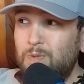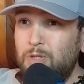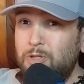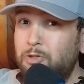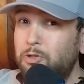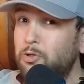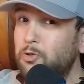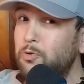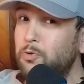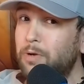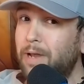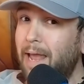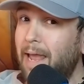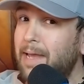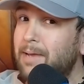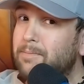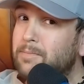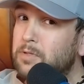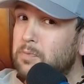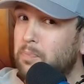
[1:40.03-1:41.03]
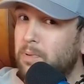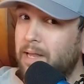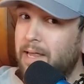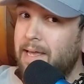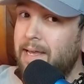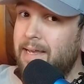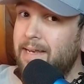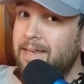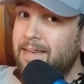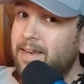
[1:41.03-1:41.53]
2 games
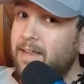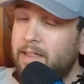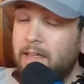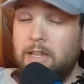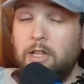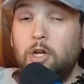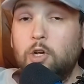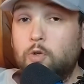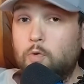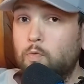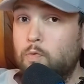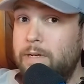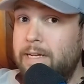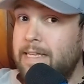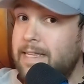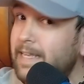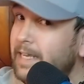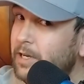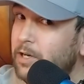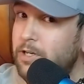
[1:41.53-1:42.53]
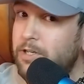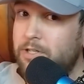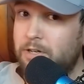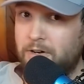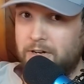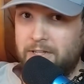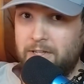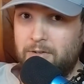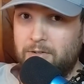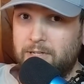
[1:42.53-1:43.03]
played. Now, they looked really good
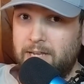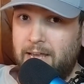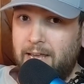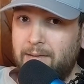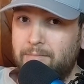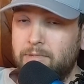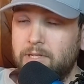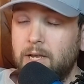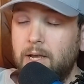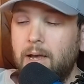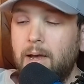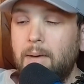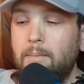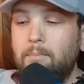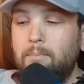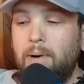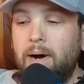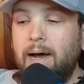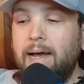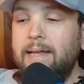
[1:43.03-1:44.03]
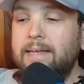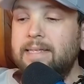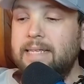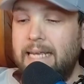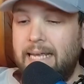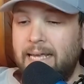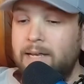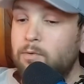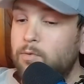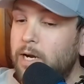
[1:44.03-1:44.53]
during those games, but
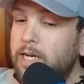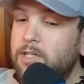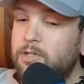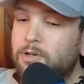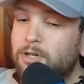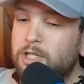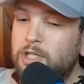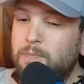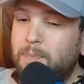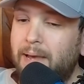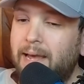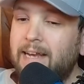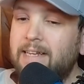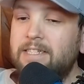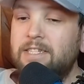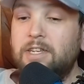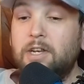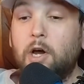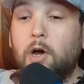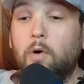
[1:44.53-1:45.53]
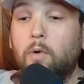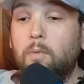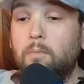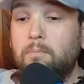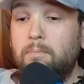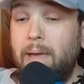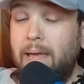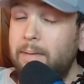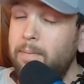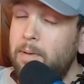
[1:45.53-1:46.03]
in retrospect,
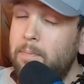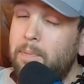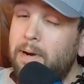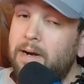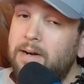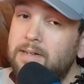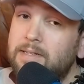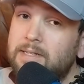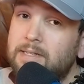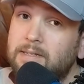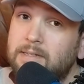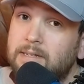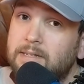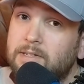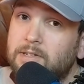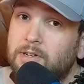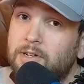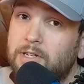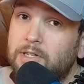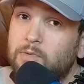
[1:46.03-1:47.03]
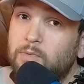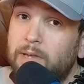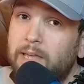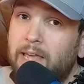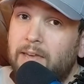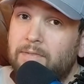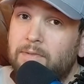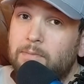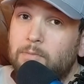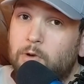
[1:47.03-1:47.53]
maybe Paris isn't as good as we
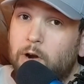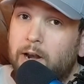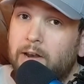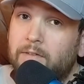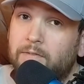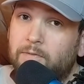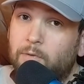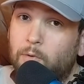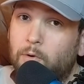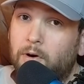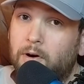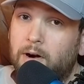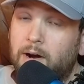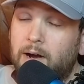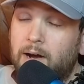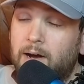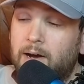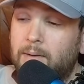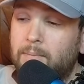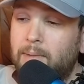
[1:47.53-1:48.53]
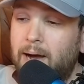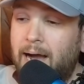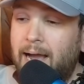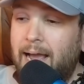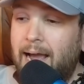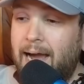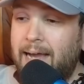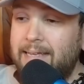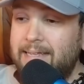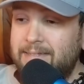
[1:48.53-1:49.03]
gave them credit for.
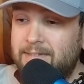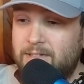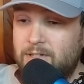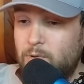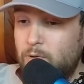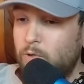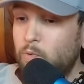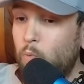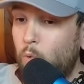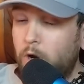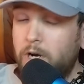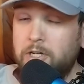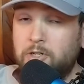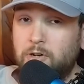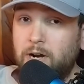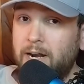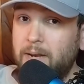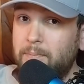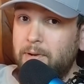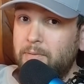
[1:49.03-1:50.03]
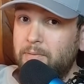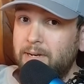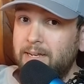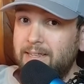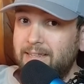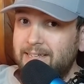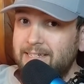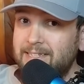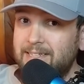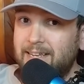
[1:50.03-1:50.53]
I want to try to be
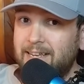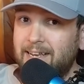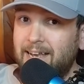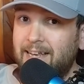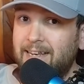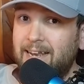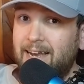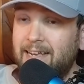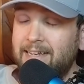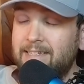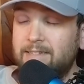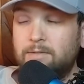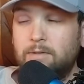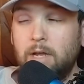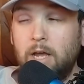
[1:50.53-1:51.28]
realistic. I